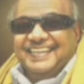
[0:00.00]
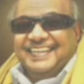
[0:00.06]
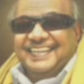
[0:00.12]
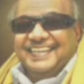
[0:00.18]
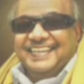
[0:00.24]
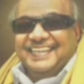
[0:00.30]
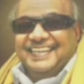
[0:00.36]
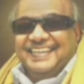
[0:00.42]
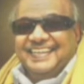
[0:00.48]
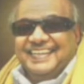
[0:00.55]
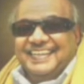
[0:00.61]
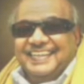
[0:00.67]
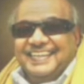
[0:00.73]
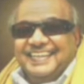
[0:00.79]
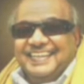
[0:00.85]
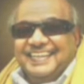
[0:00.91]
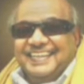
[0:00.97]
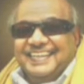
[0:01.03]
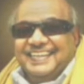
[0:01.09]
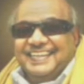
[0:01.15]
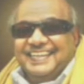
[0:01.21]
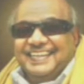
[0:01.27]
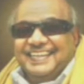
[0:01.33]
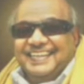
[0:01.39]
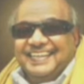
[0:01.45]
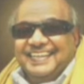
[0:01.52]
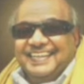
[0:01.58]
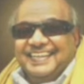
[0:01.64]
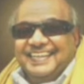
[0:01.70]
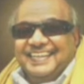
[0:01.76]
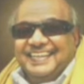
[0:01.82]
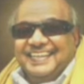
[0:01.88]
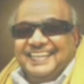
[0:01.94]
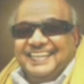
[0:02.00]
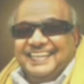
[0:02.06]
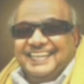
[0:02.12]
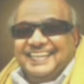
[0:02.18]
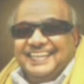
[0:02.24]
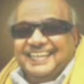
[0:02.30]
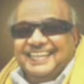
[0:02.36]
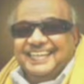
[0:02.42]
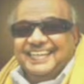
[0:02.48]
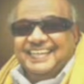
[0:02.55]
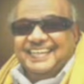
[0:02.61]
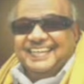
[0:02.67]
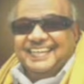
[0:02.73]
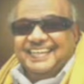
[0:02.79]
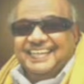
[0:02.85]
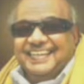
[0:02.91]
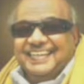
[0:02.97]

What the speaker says: This person isn't speaking.